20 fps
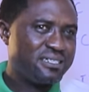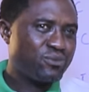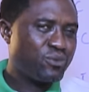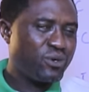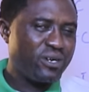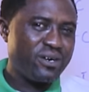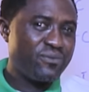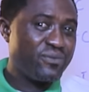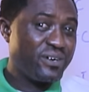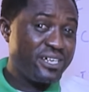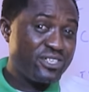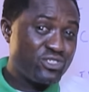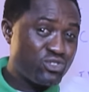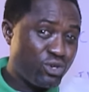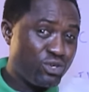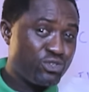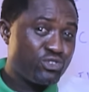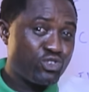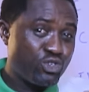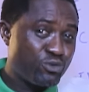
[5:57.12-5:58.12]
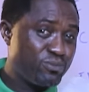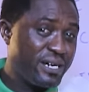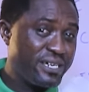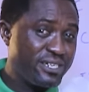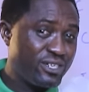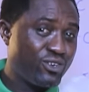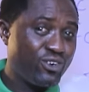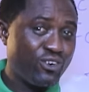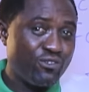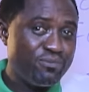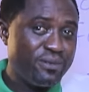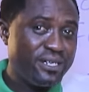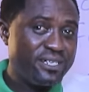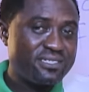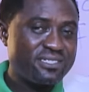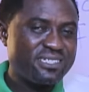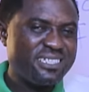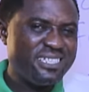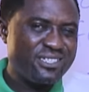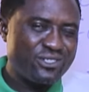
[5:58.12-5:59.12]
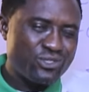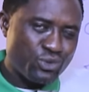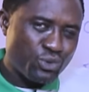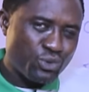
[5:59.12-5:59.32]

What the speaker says: whatever is controlled by the government is